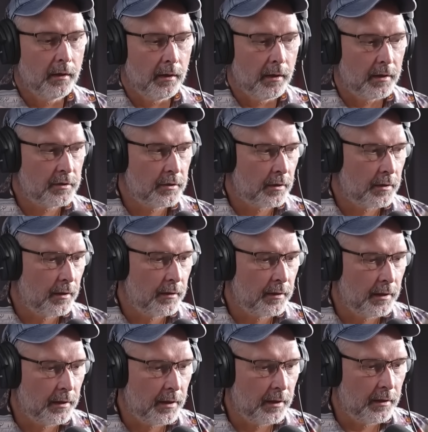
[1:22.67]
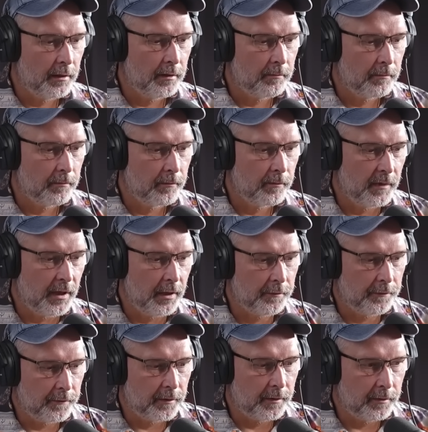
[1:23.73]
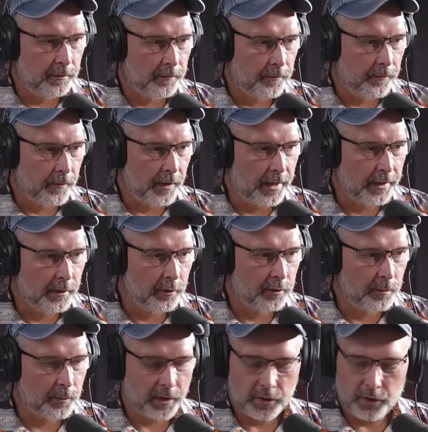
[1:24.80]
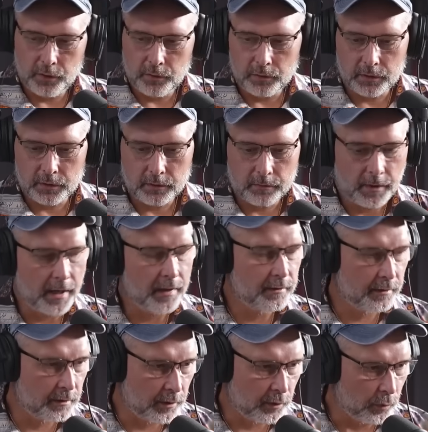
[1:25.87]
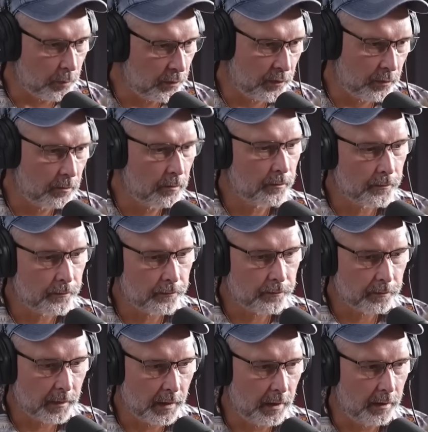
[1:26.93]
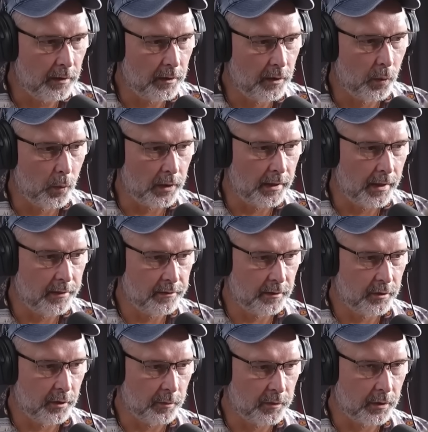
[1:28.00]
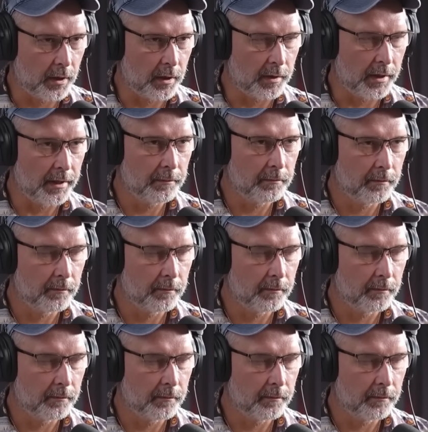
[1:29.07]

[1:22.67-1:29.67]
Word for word: I started thinking if I could produce isotopes and you know what isotopes are, right?